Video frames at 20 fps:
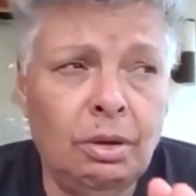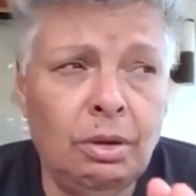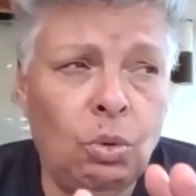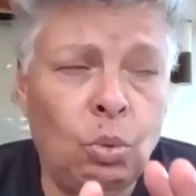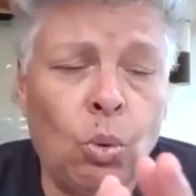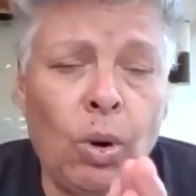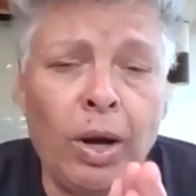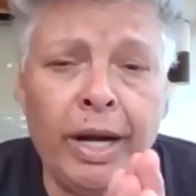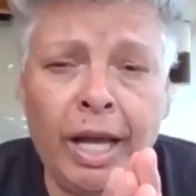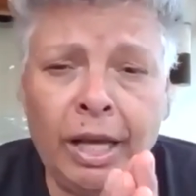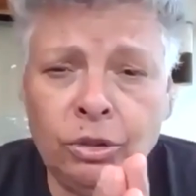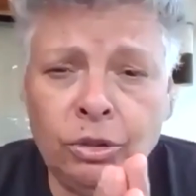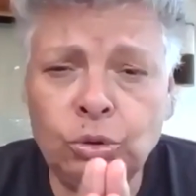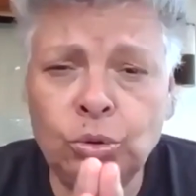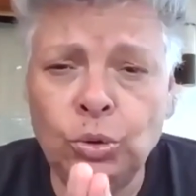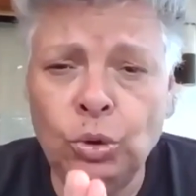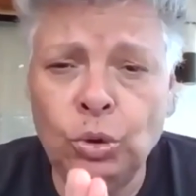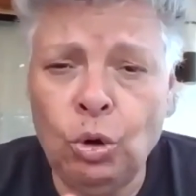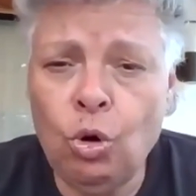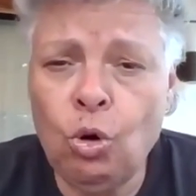one has to
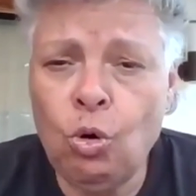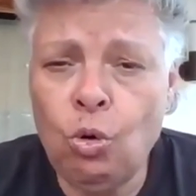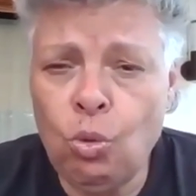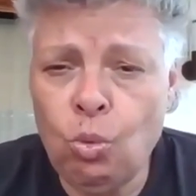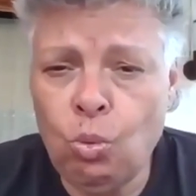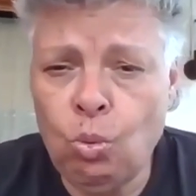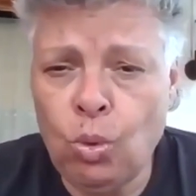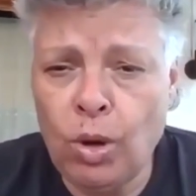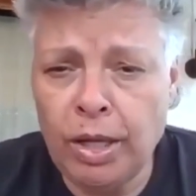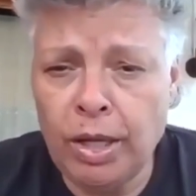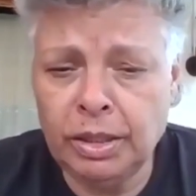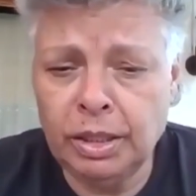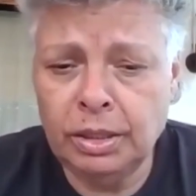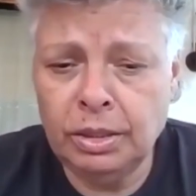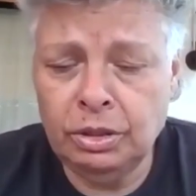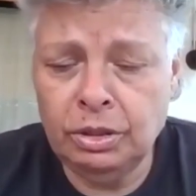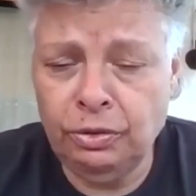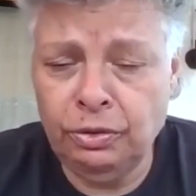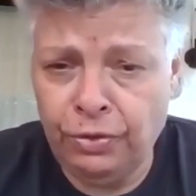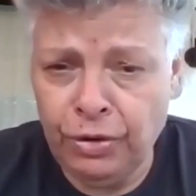know what
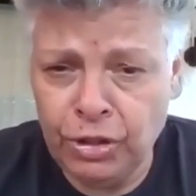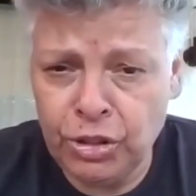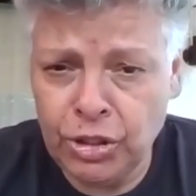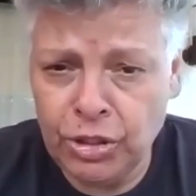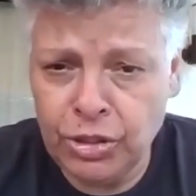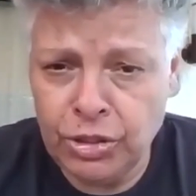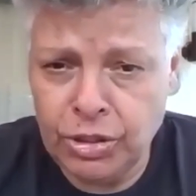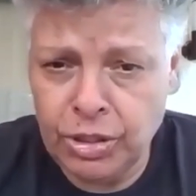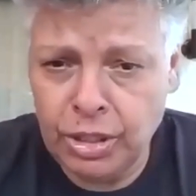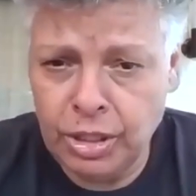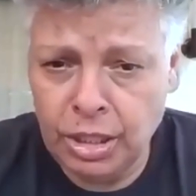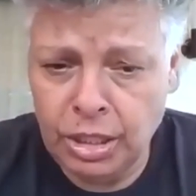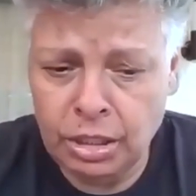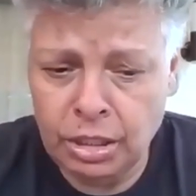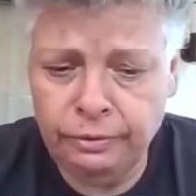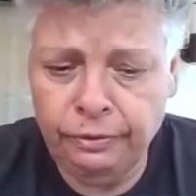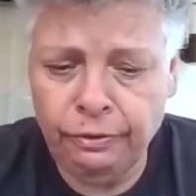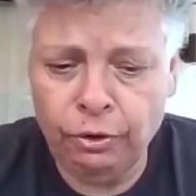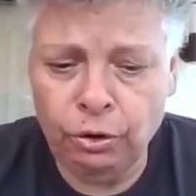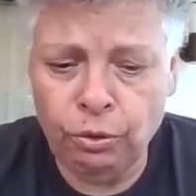sufficiency
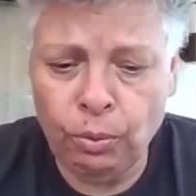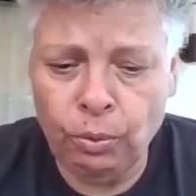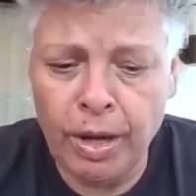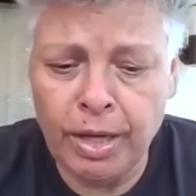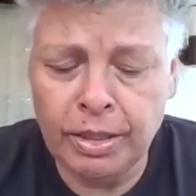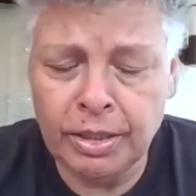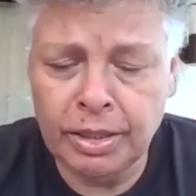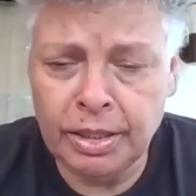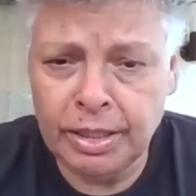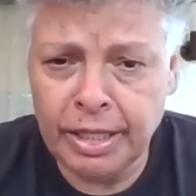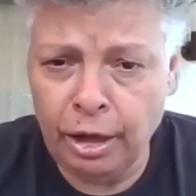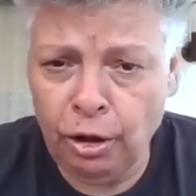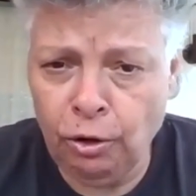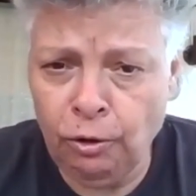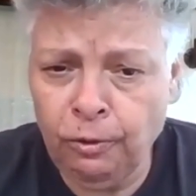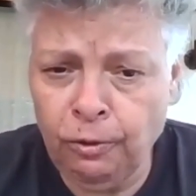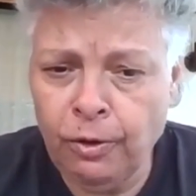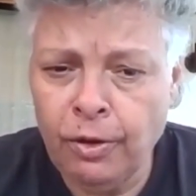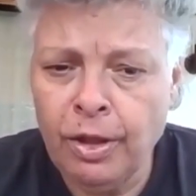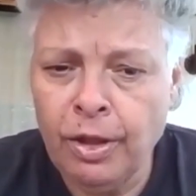is for
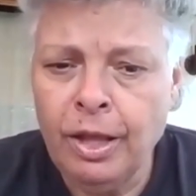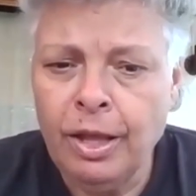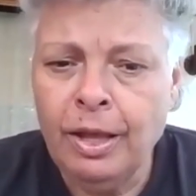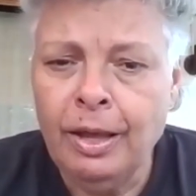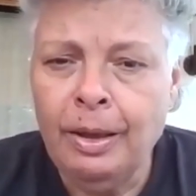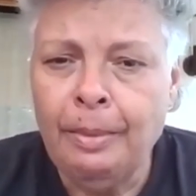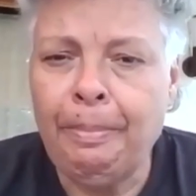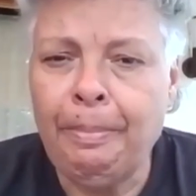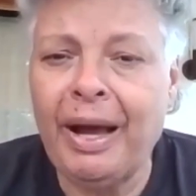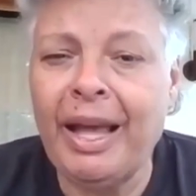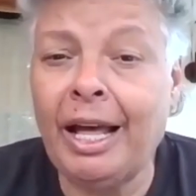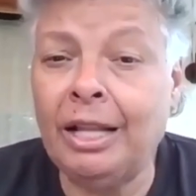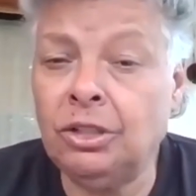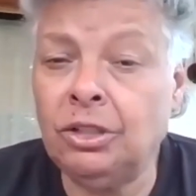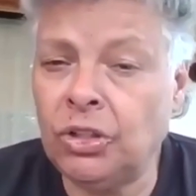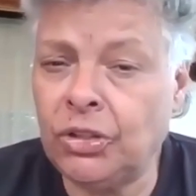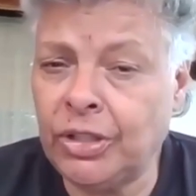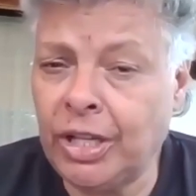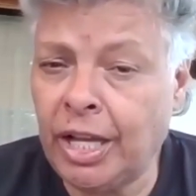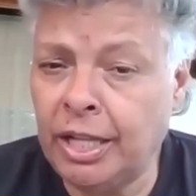oneself by
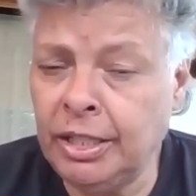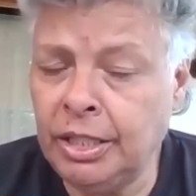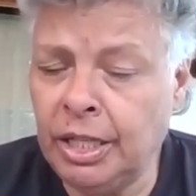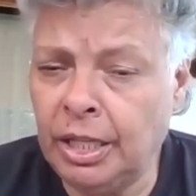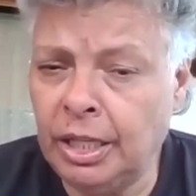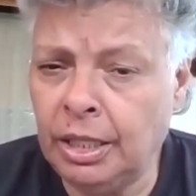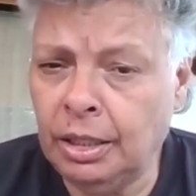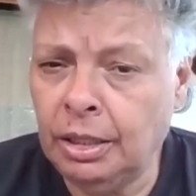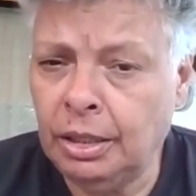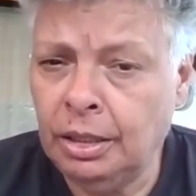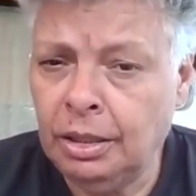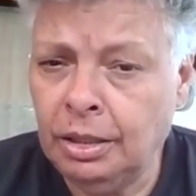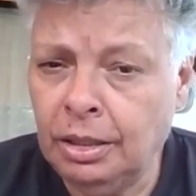understanding